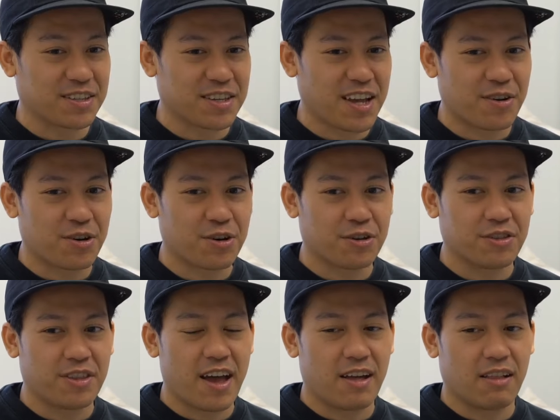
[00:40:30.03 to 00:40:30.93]
I heard
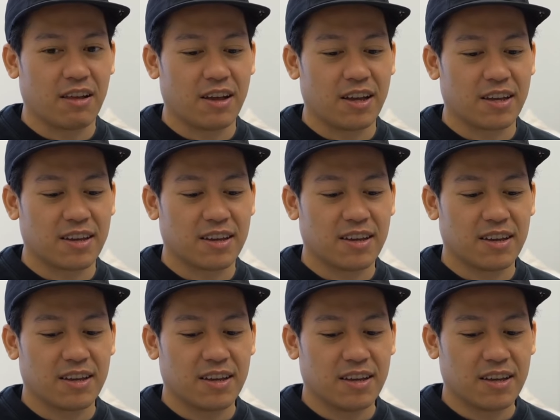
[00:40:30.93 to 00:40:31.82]
that, like,
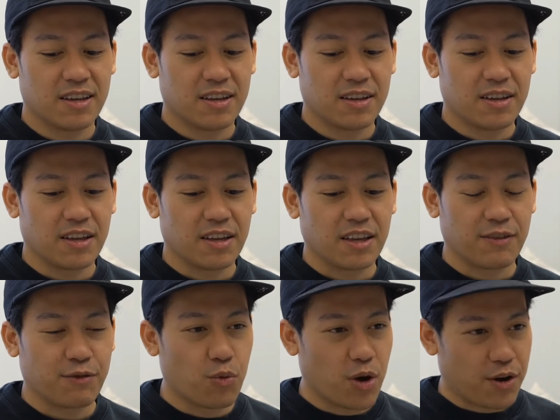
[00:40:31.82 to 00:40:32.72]

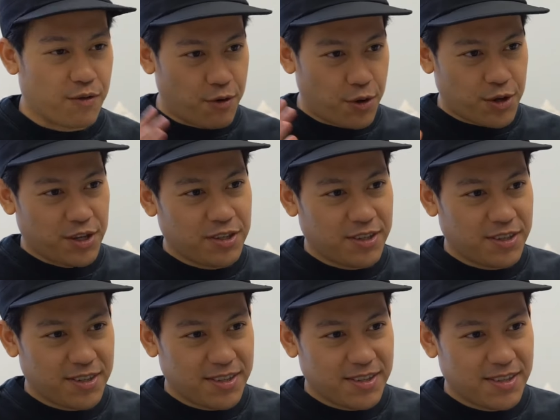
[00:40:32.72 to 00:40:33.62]
if you want to
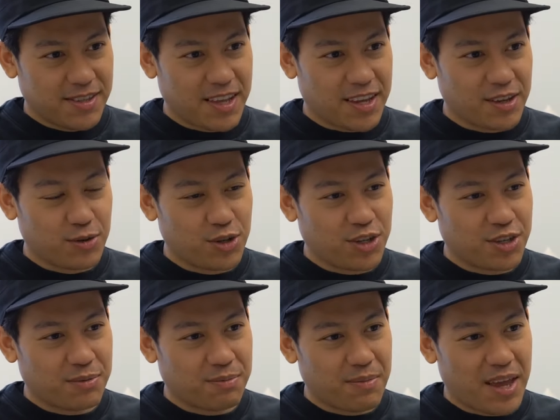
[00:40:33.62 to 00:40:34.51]
focus, like, you
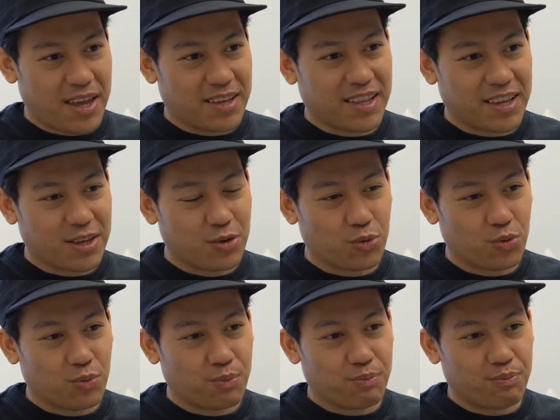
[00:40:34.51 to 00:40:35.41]
just make, like, you
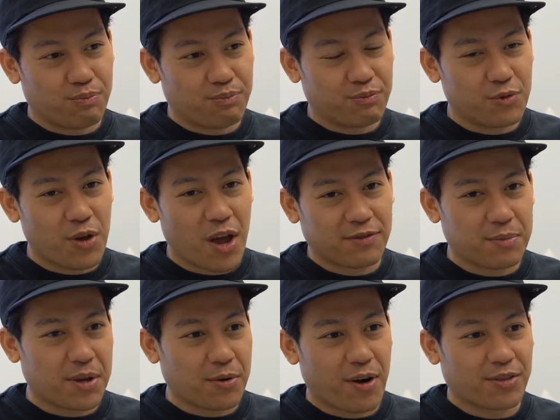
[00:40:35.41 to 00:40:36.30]
have to
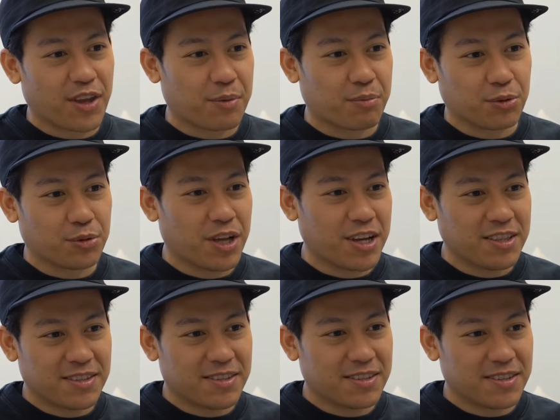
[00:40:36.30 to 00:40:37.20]
be around, like, blue
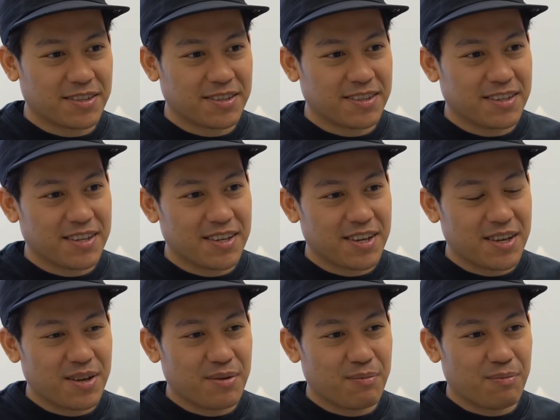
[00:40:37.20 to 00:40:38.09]
lights.
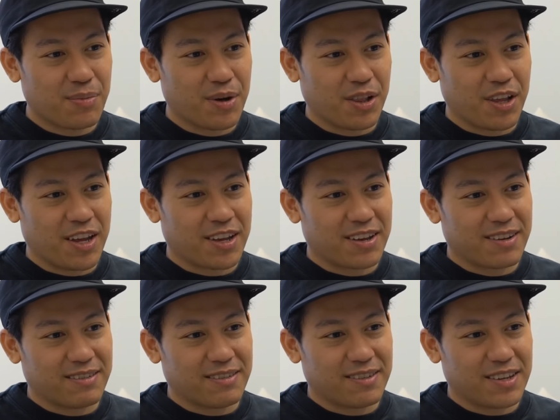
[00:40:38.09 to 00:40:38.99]
But, like,
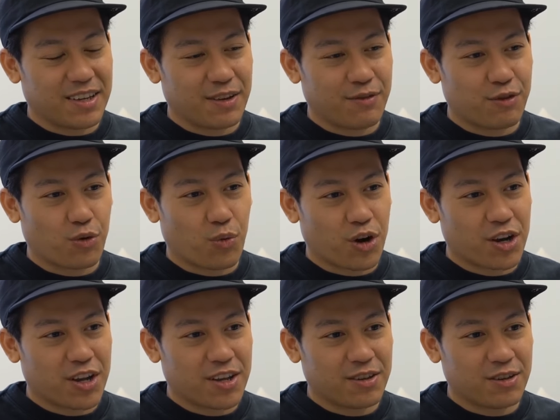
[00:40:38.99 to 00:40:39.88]
if you're
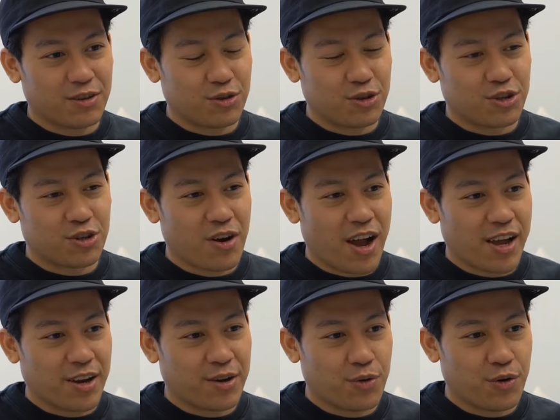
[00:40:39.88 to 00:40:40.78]
working, you should try
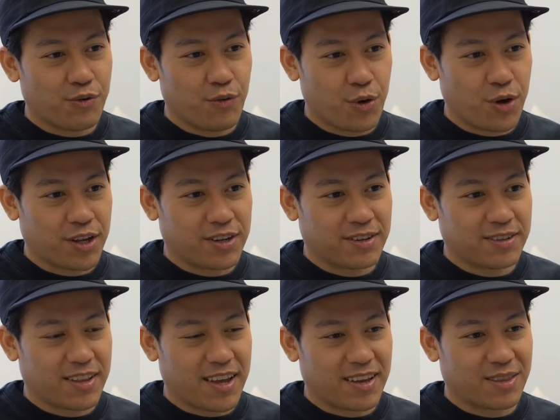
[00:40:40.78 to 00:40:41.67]
to avoid,
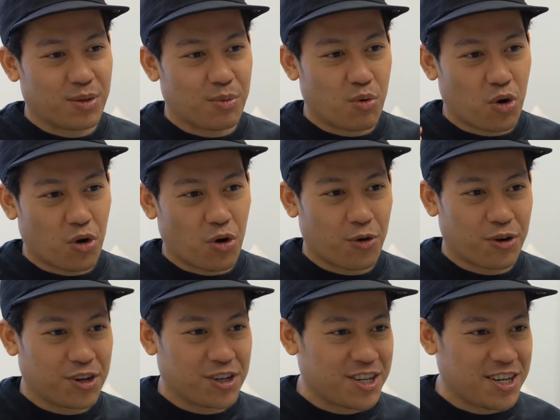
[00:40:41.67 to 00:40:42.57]
like, the more
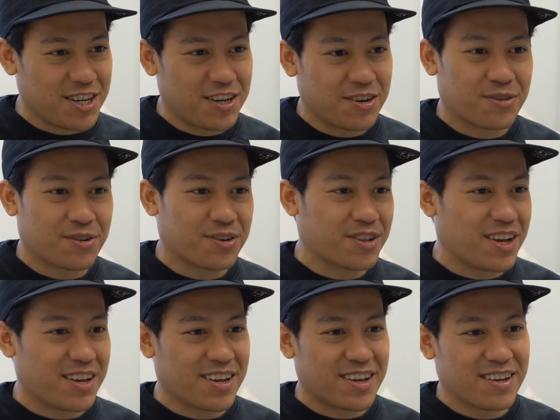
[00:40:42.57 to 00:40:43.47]
orangey or,
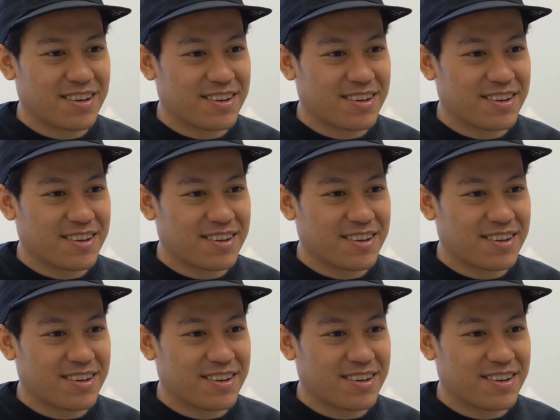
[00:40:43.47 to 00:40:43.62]
like,